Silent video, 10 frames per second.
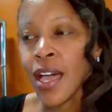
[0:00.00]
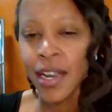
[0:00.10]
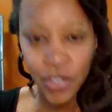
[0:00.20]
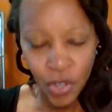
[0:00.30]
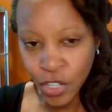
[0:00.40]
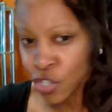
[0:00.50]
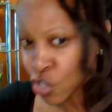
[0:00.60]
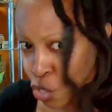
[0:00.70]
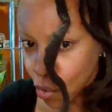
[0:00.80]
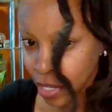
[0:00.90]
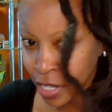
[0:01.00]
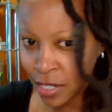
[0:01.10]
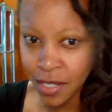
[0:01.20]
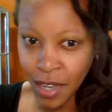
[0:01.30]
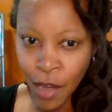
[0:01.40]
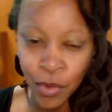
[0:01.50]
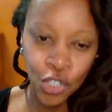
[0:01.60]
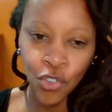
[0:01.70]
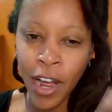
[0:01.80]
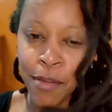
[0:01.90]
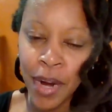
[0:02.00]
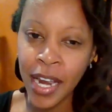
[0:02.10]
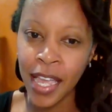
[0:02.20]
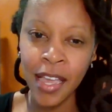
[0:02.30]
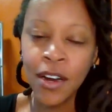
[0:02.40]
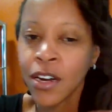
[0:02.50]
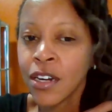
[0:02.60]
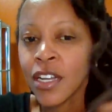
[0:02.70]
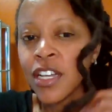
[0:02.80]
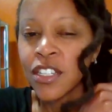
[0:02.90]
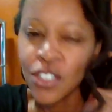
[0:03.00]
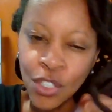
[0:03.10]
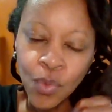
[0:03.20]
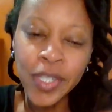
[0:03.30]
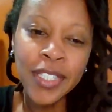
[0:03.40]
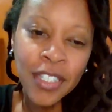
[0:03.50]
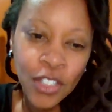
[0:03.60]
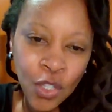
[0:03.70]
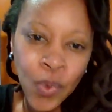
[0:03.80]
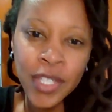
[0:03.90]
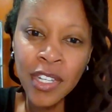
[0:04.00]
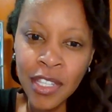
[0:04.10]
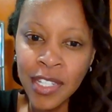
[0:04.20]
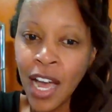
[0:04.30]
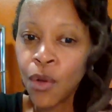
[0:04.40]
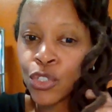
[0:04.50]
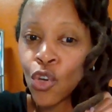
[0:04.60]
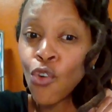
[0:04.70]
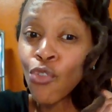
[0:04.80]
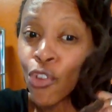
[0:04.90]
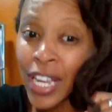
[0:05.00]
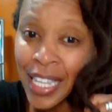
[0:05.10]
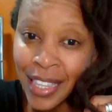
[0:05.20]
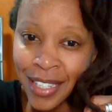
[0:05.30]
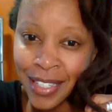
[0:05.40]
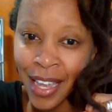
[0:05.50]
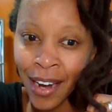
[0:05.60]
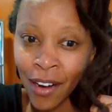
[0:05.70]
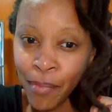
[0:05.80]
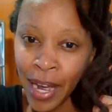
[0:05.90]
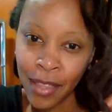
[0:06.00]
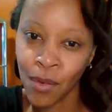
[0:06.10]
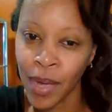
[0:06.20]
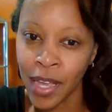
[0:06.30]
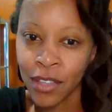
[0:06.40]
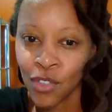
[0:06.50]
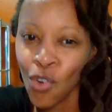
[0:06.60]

And I started to notice I would dry my hair, squeeze it in the towel. Don't wring this hair, by the way.